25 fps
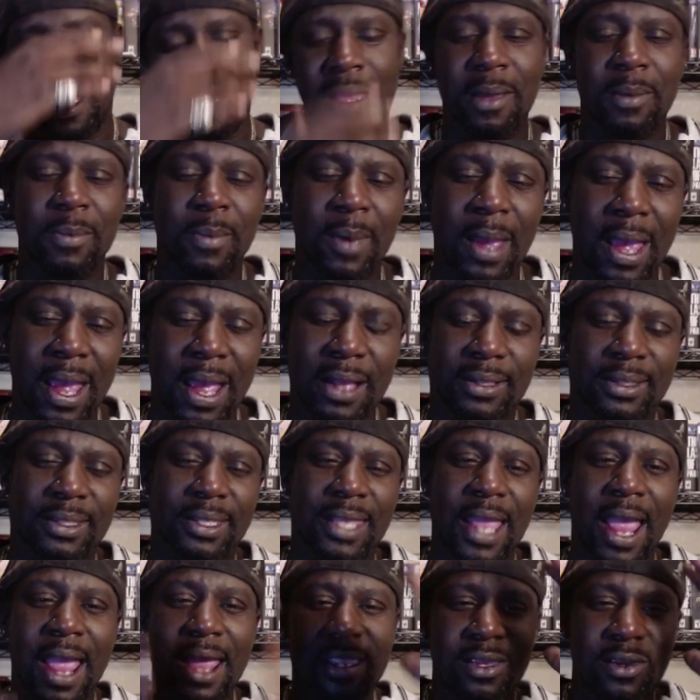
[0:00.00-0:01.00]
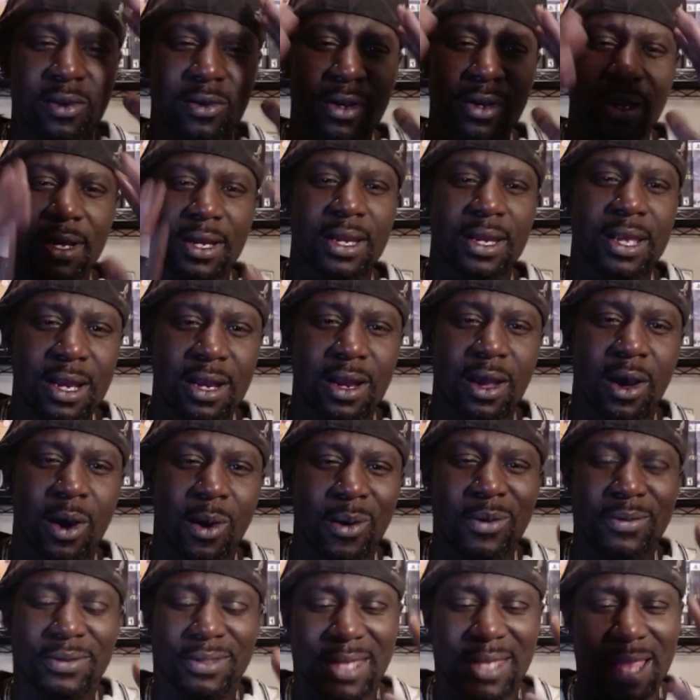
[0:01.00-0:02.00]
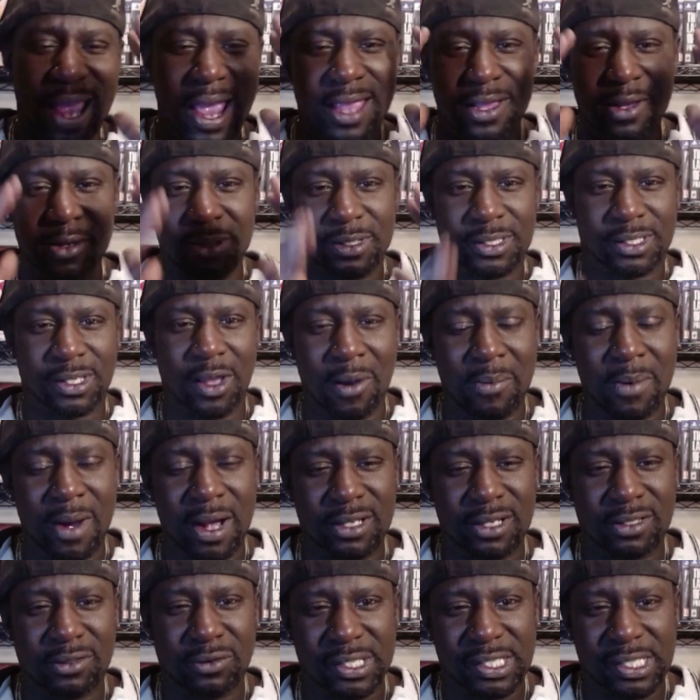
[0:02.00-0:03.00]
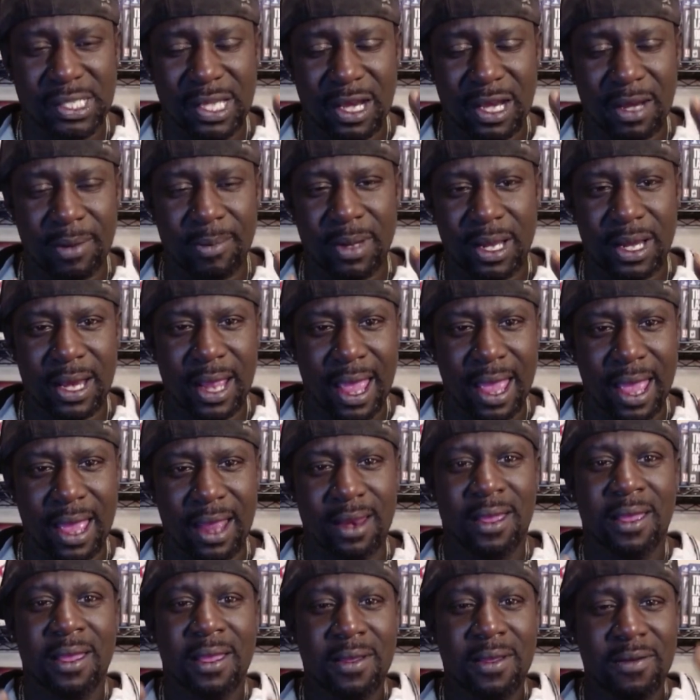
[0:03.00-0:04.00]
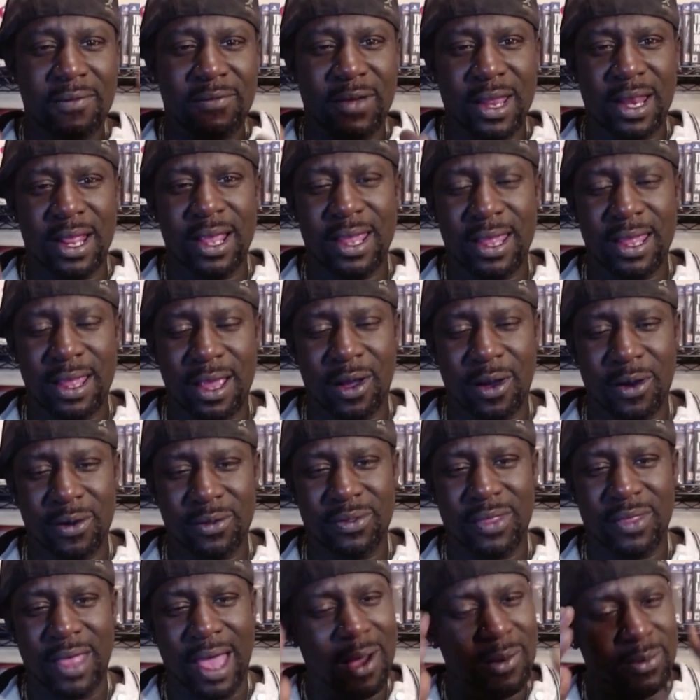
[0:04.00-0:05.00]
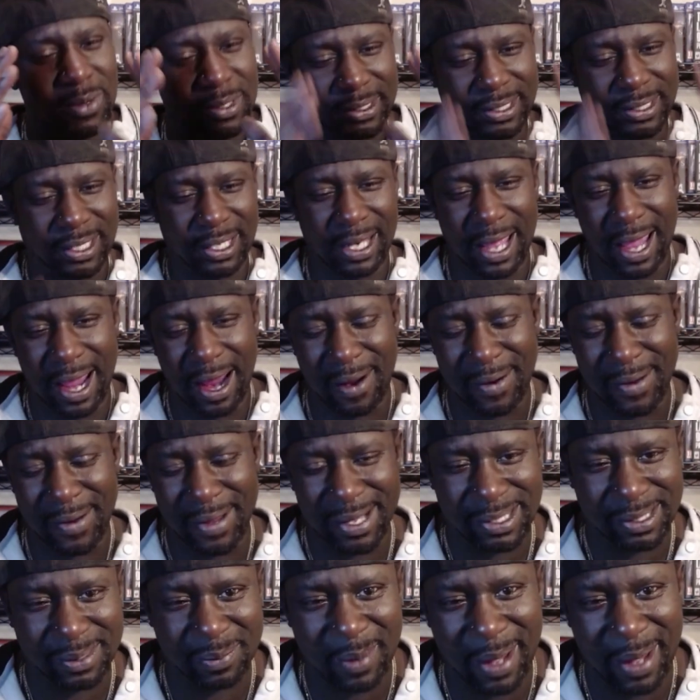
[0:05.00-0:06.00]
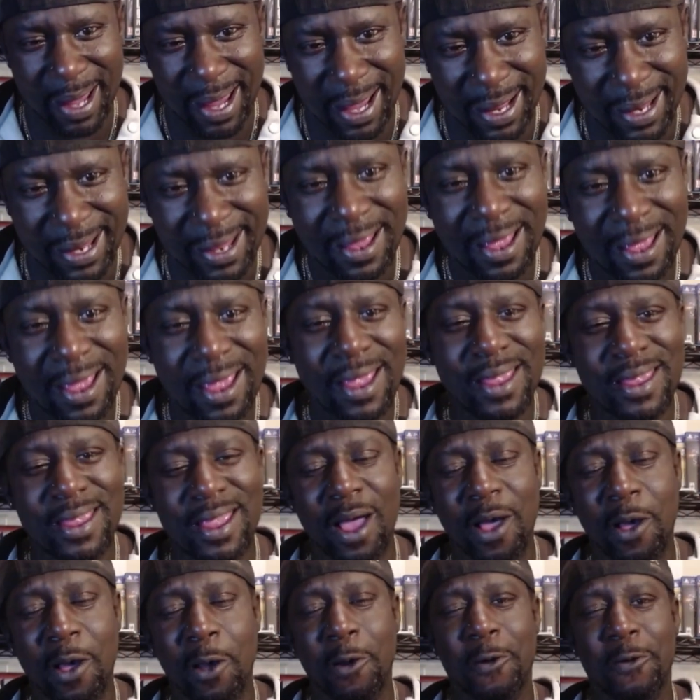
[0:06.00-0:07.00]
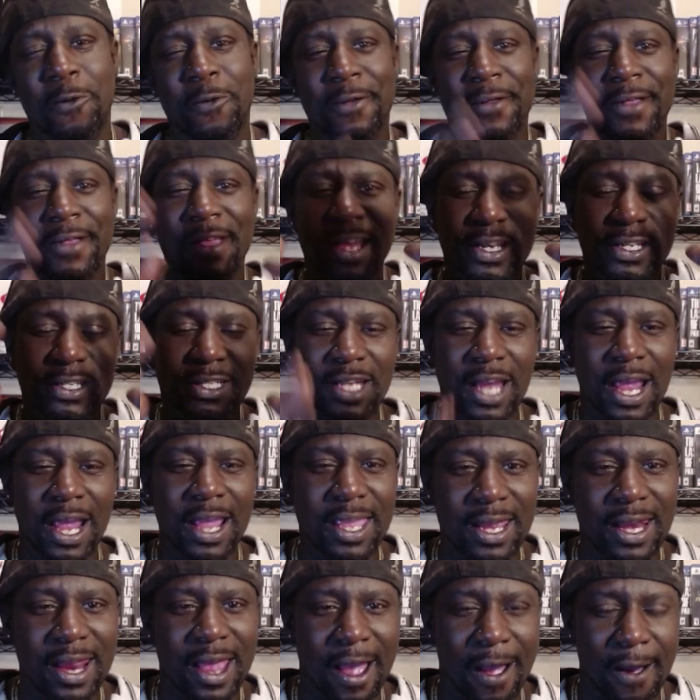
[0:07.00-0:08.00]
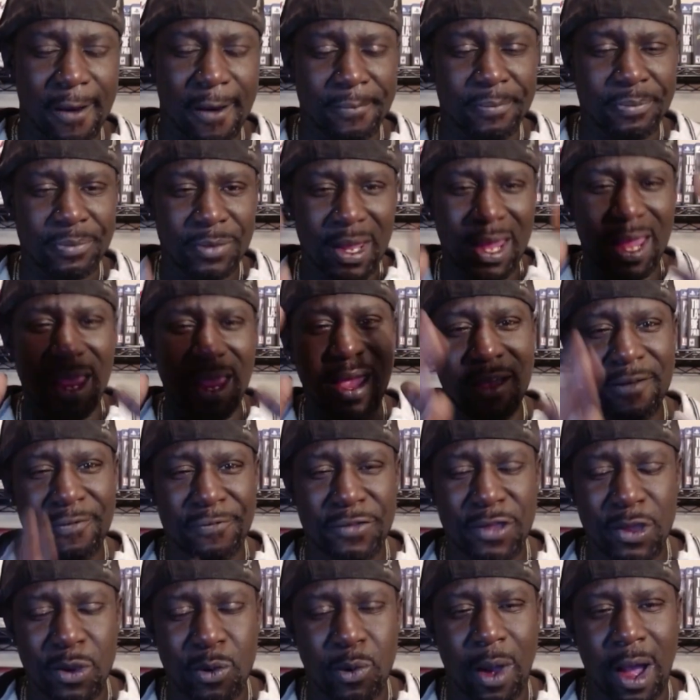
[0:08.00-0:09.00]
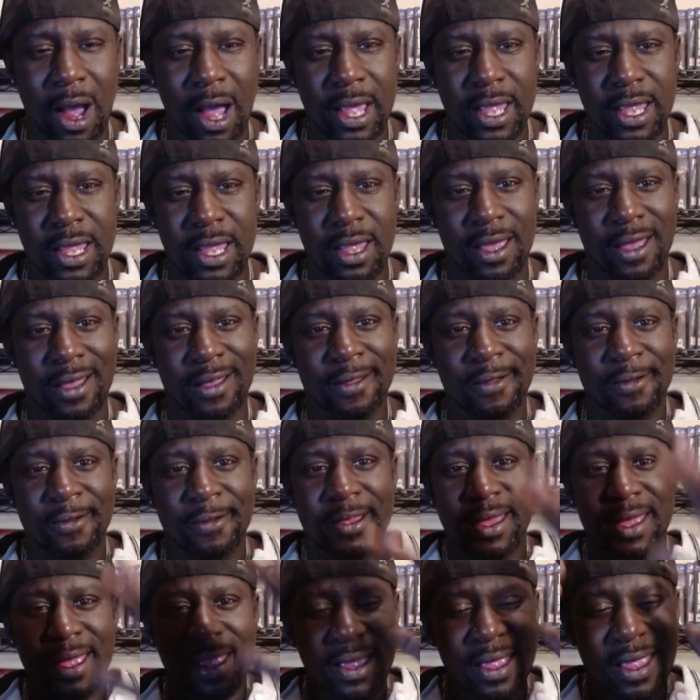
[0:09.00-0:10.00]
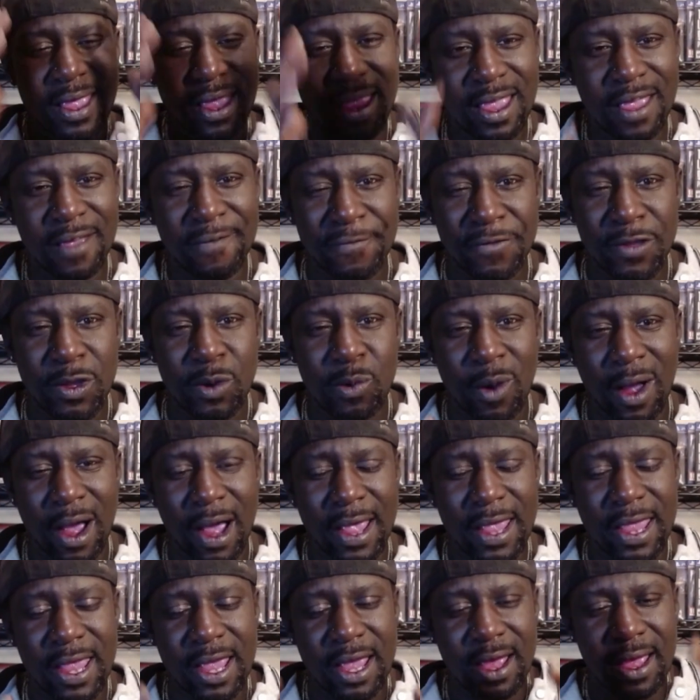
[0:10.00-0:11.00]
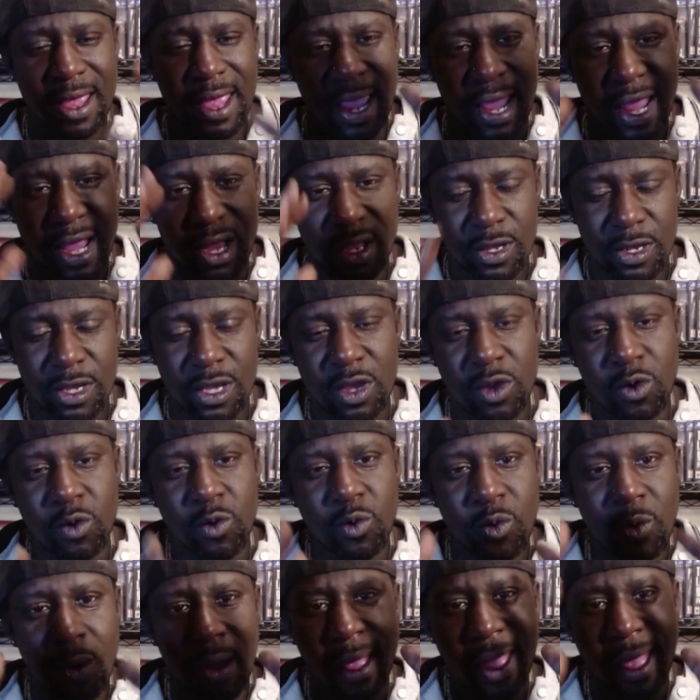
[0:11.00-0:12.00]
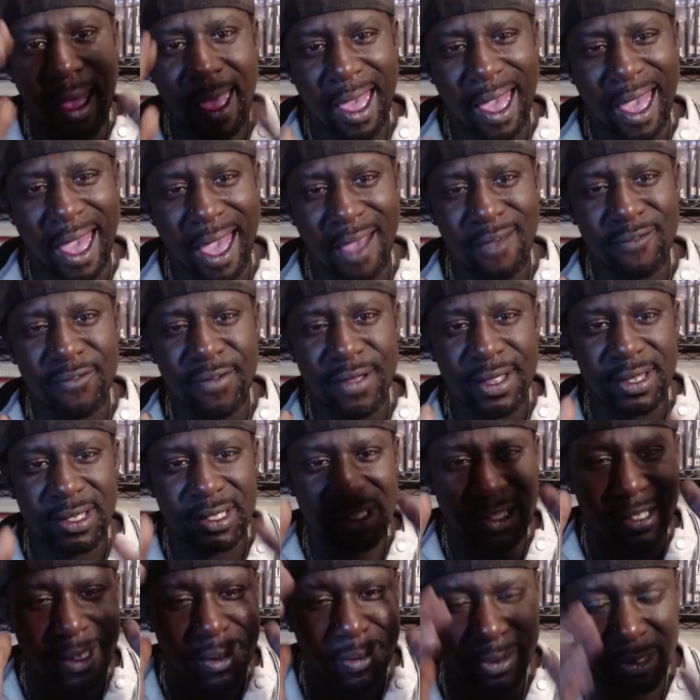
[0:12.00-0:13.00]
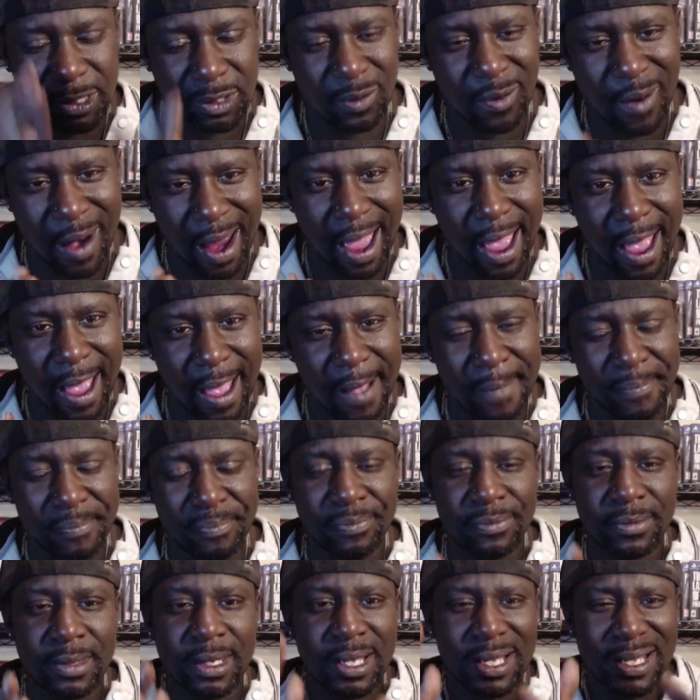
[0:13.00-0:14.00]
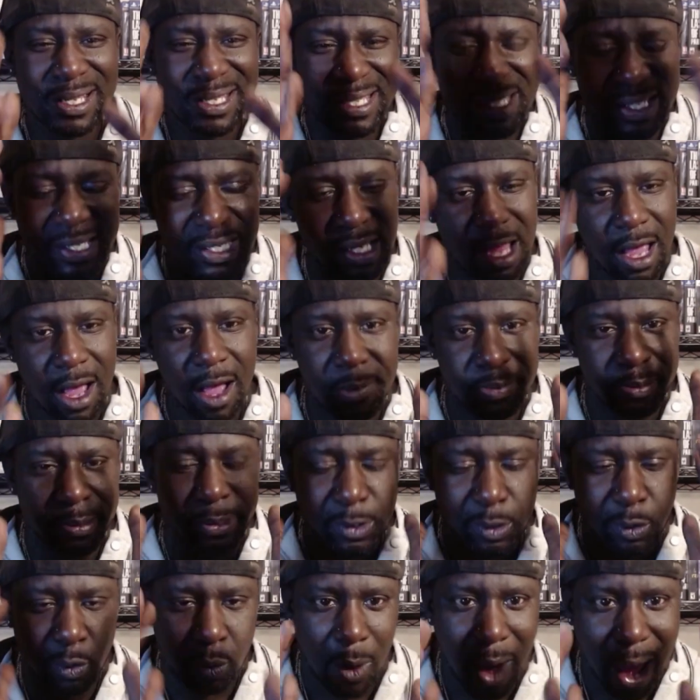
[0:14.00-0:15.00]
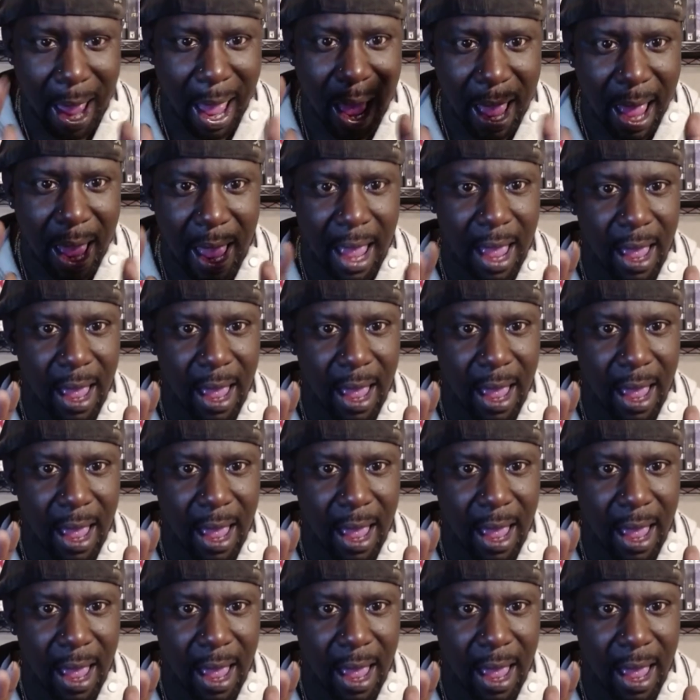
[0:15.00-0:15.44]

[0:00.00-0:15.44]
Man, thank you, Danito. Thank you so much for sending me that video. That was hilarious, man. Yo, check it out if you are here, if you are here and you haven't subscribed, subscribe,